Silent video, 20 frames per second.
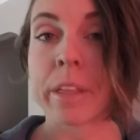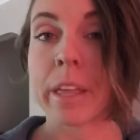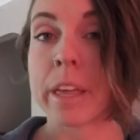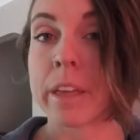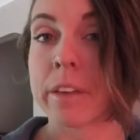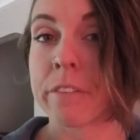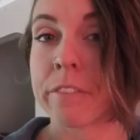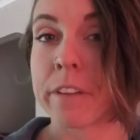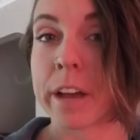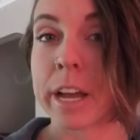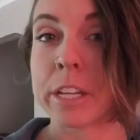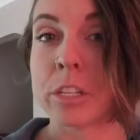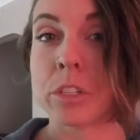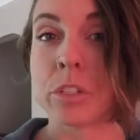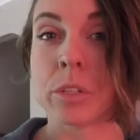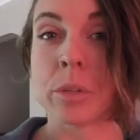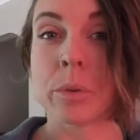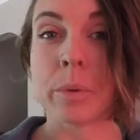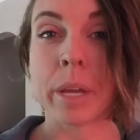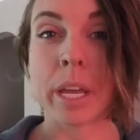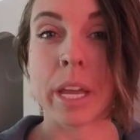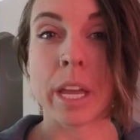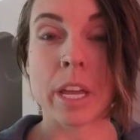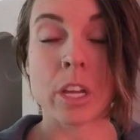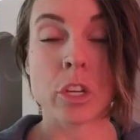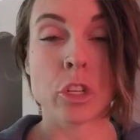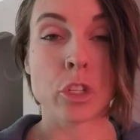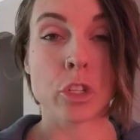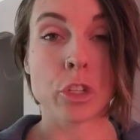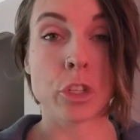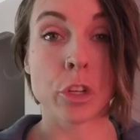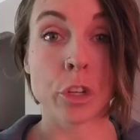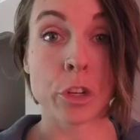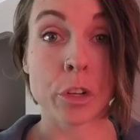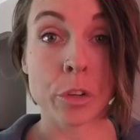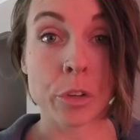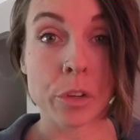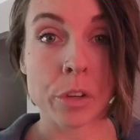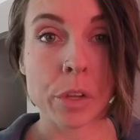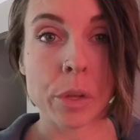If I do a
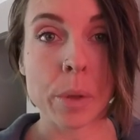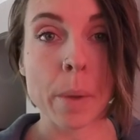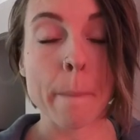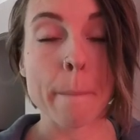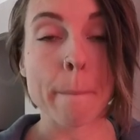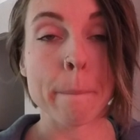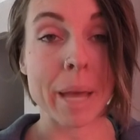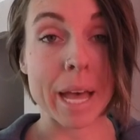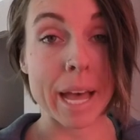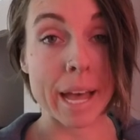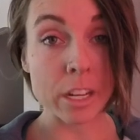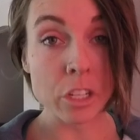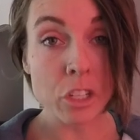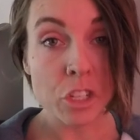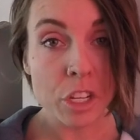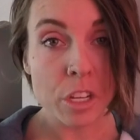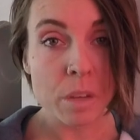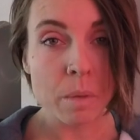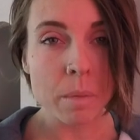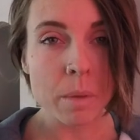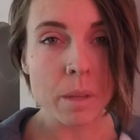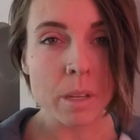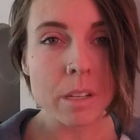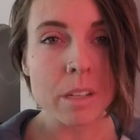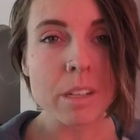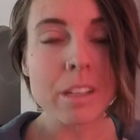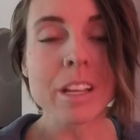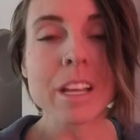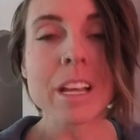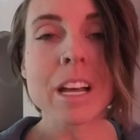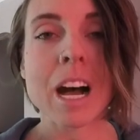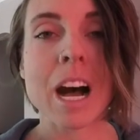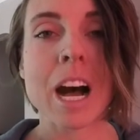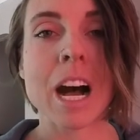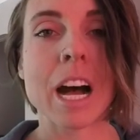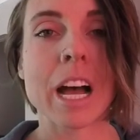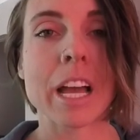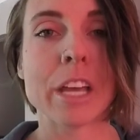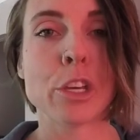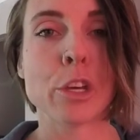sugary bad cheat meal,
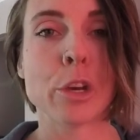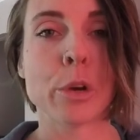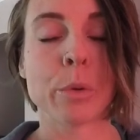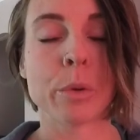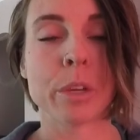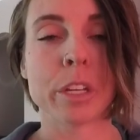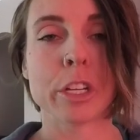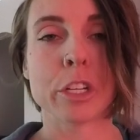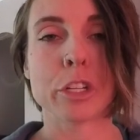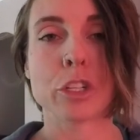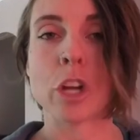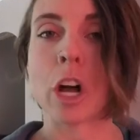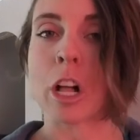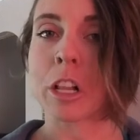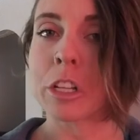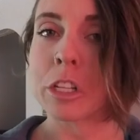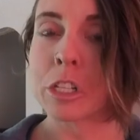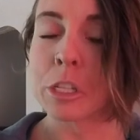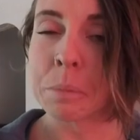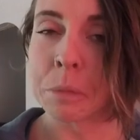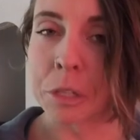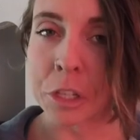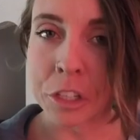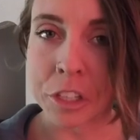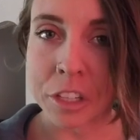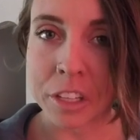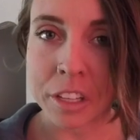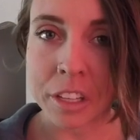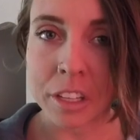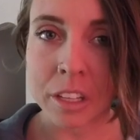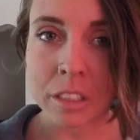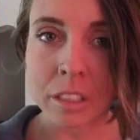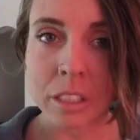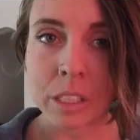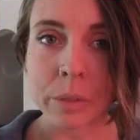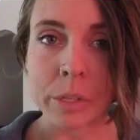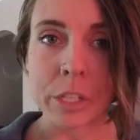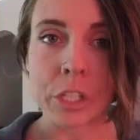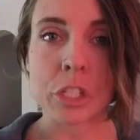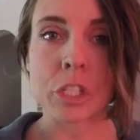I go get a chocolate chip cookie,
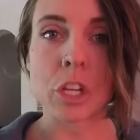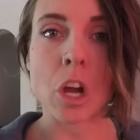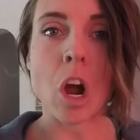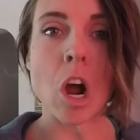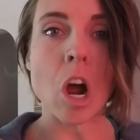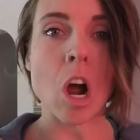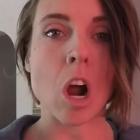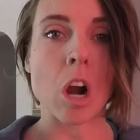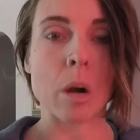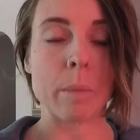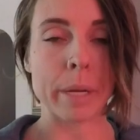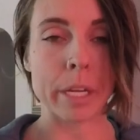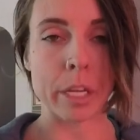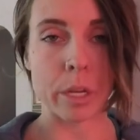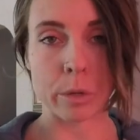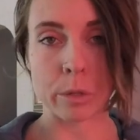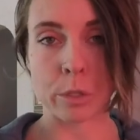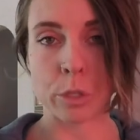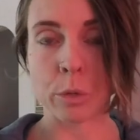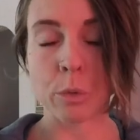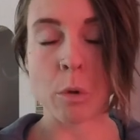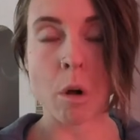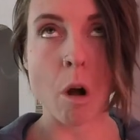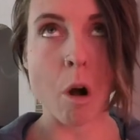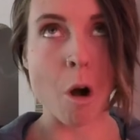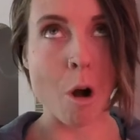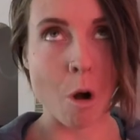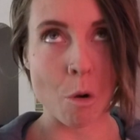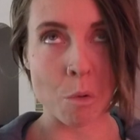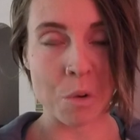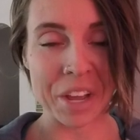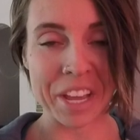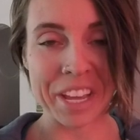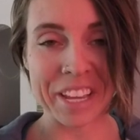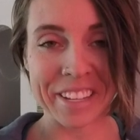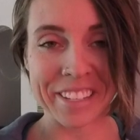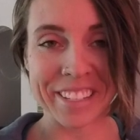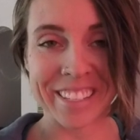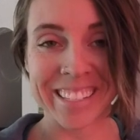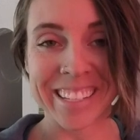which are my go-to
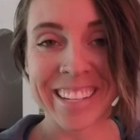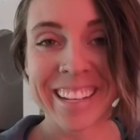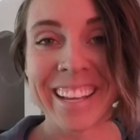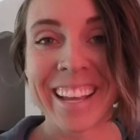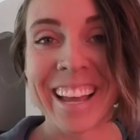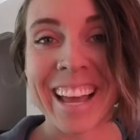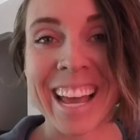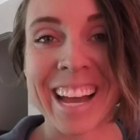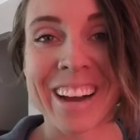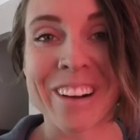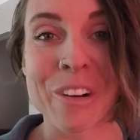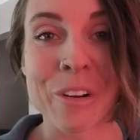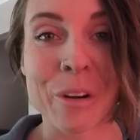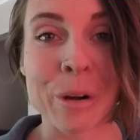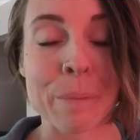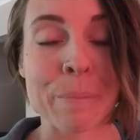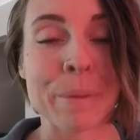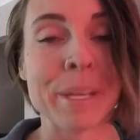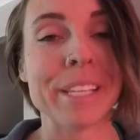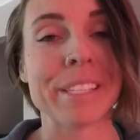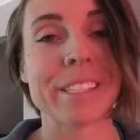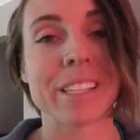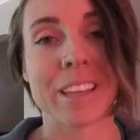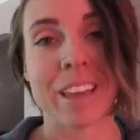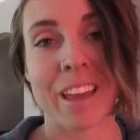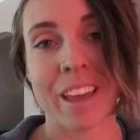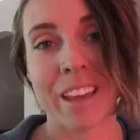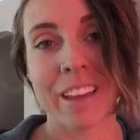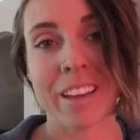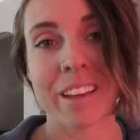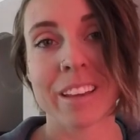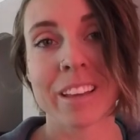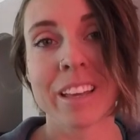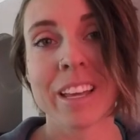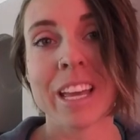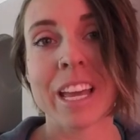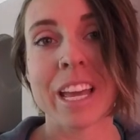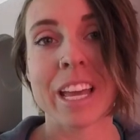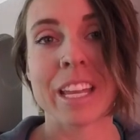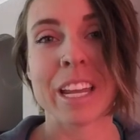always, or a piece of cake,
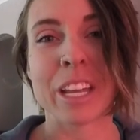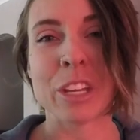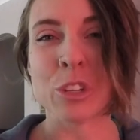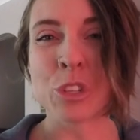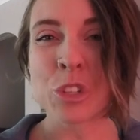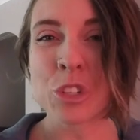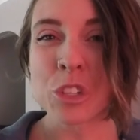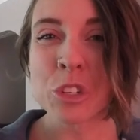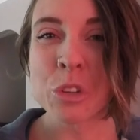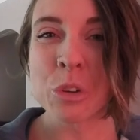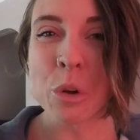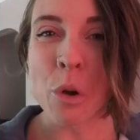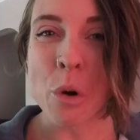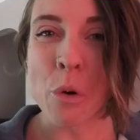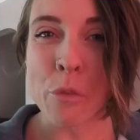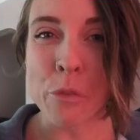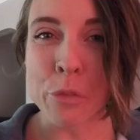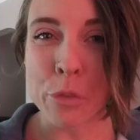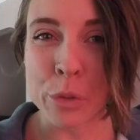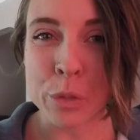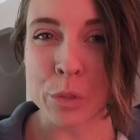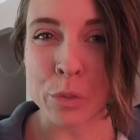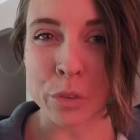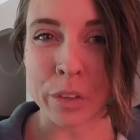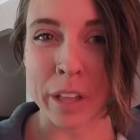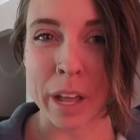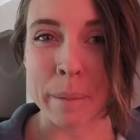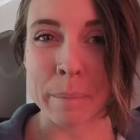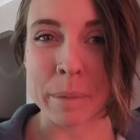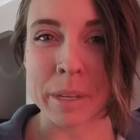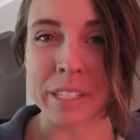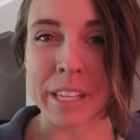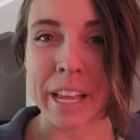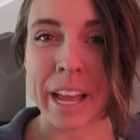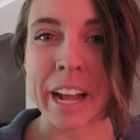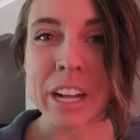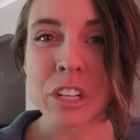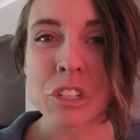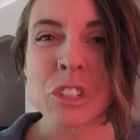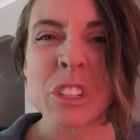and I usually go to Whole Foods for that because I
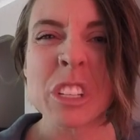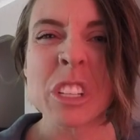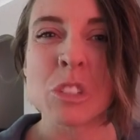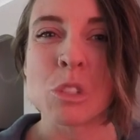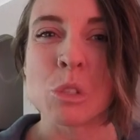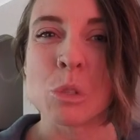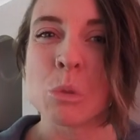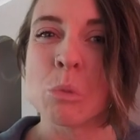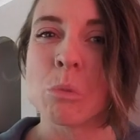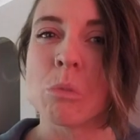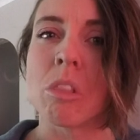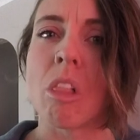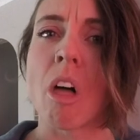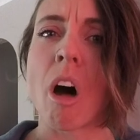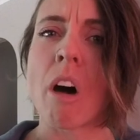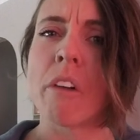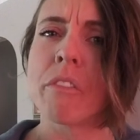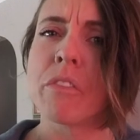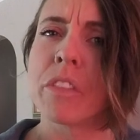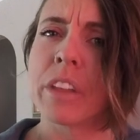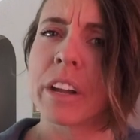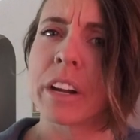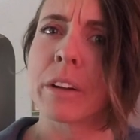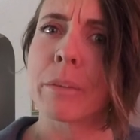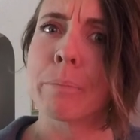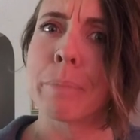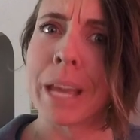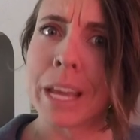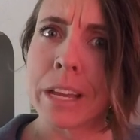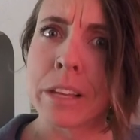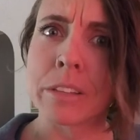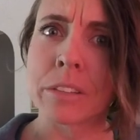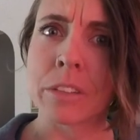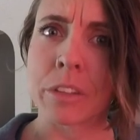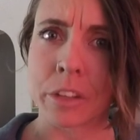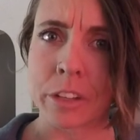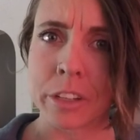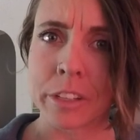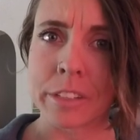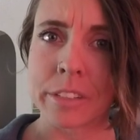actually do love their baked
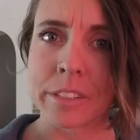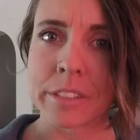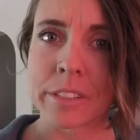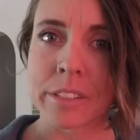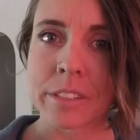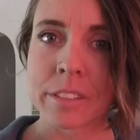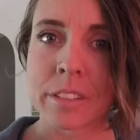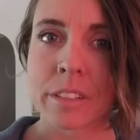goods.